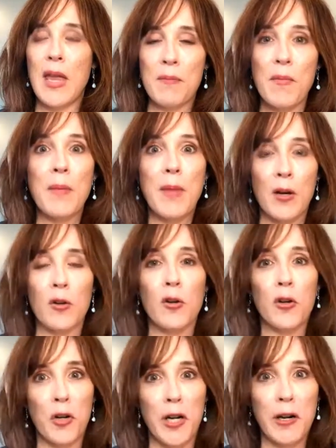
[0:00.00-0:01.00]
in my
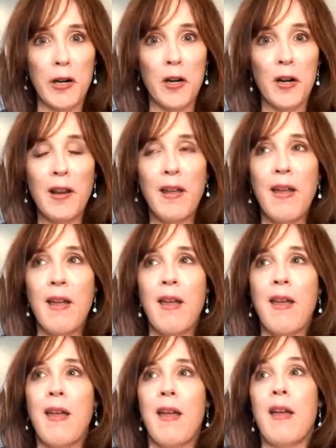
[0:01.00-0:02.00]
medical career.
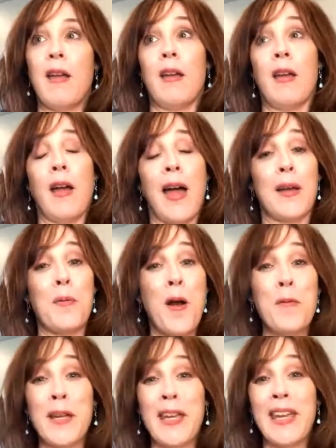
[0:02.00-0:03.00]
I
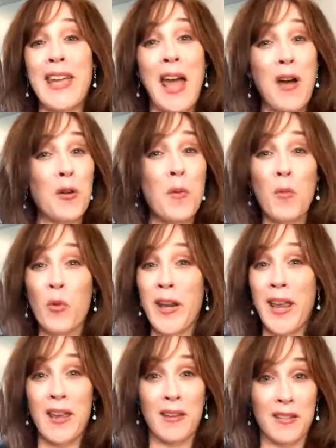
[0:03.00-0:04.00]
could probably count them on
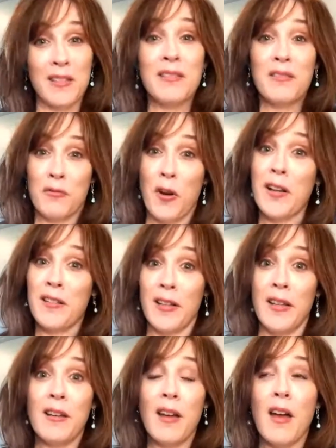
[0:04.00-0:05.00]
one hand,
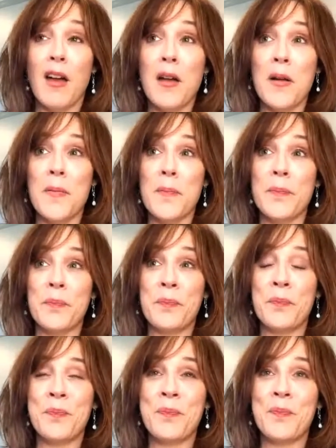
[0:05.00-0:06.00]
frankly.
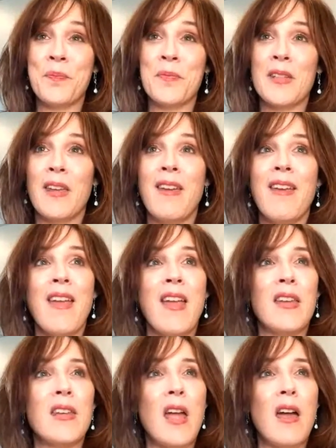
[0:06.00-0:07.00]

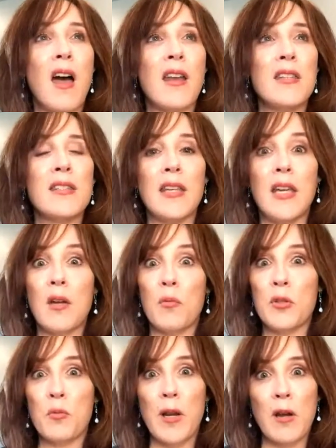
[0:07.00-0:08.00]
And honestly,
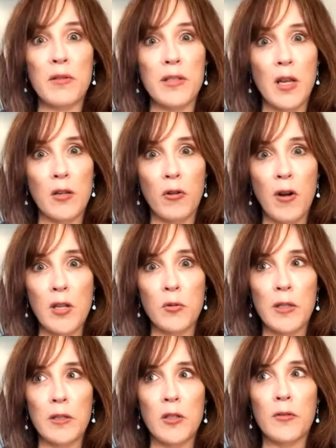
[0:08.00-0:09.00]
it was when I was an
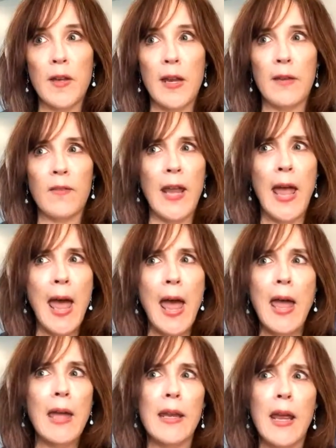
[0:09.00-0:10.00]
undergraduate at Duke that I even
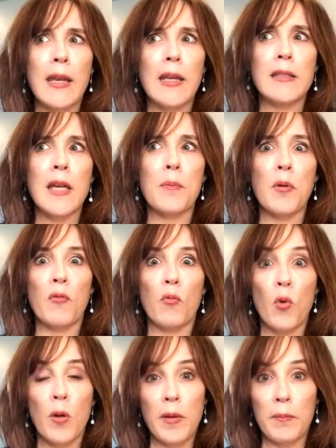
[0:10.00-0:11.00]
had any type
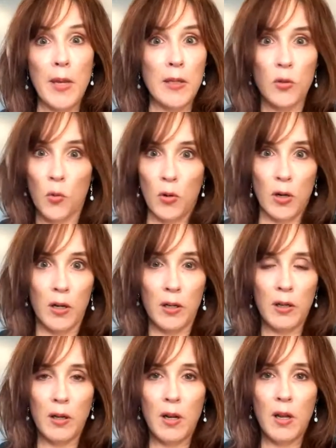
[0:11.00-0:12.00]
of woman
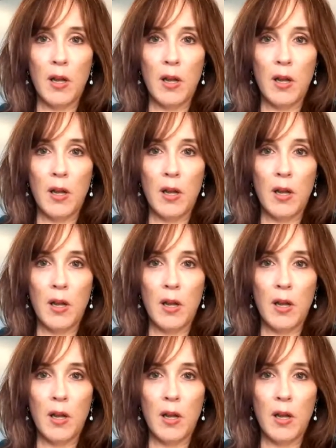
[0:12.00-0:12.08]
mentor.